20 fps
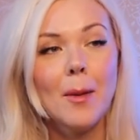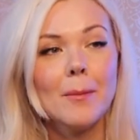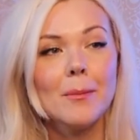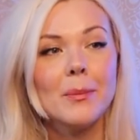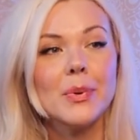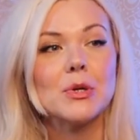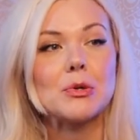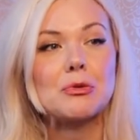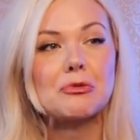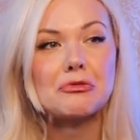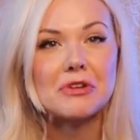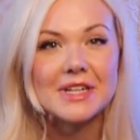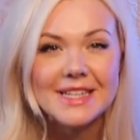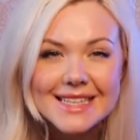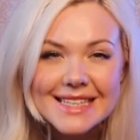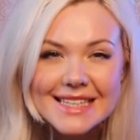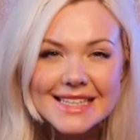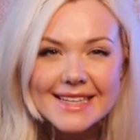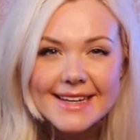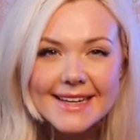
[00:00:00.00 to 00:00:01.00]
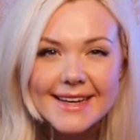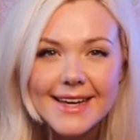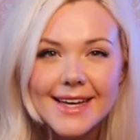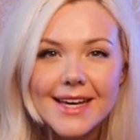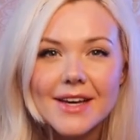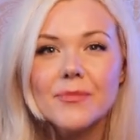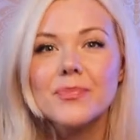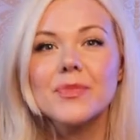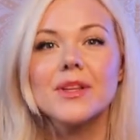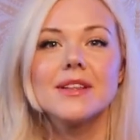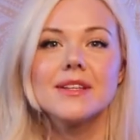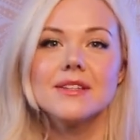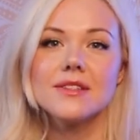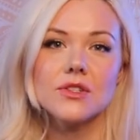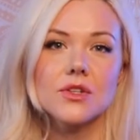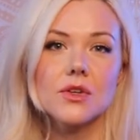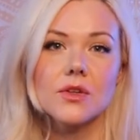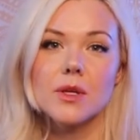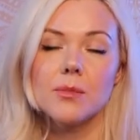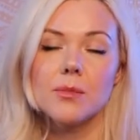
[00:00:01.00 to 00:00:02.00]
But really, this
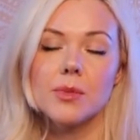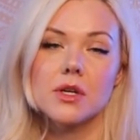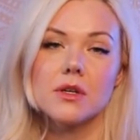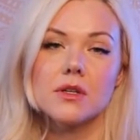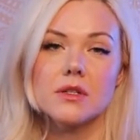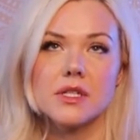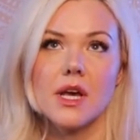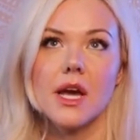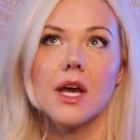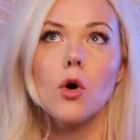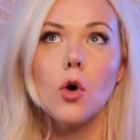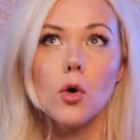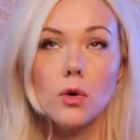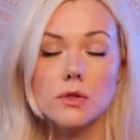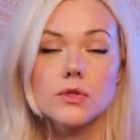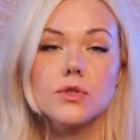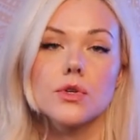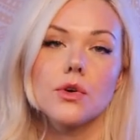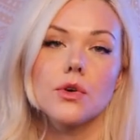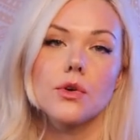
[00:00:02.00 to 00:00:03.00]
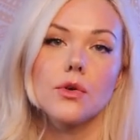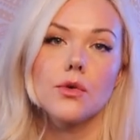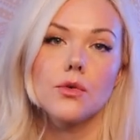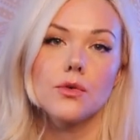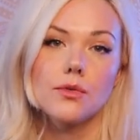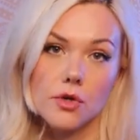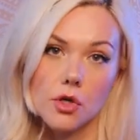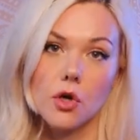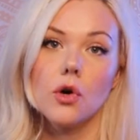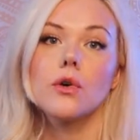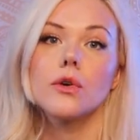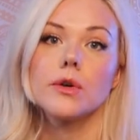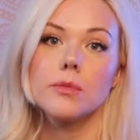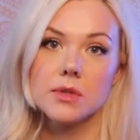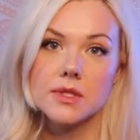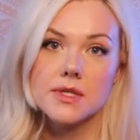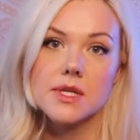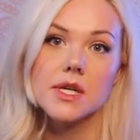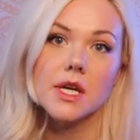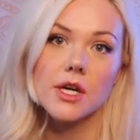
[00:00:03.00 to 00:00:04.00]
is only because I also record
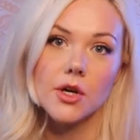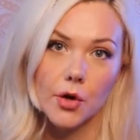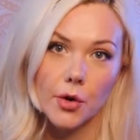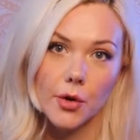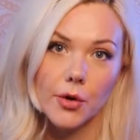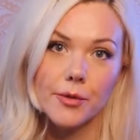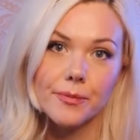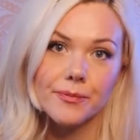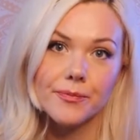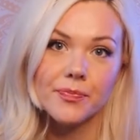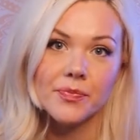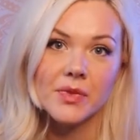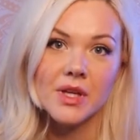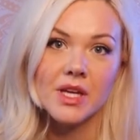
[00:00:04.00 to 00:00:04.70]
music at home.